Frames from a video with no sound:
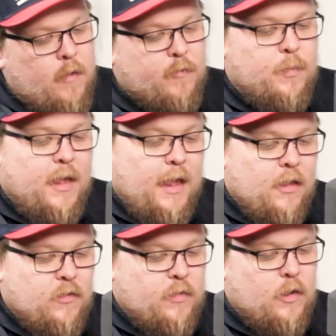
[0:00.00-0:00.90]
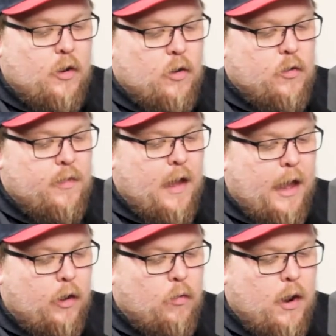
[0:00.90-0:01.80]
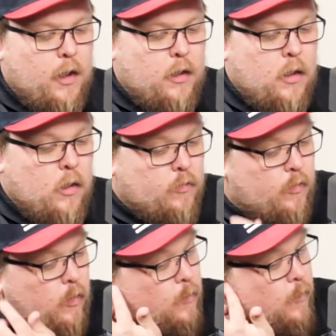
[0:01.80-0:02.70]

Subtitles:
From the ends of the earth, I cry to you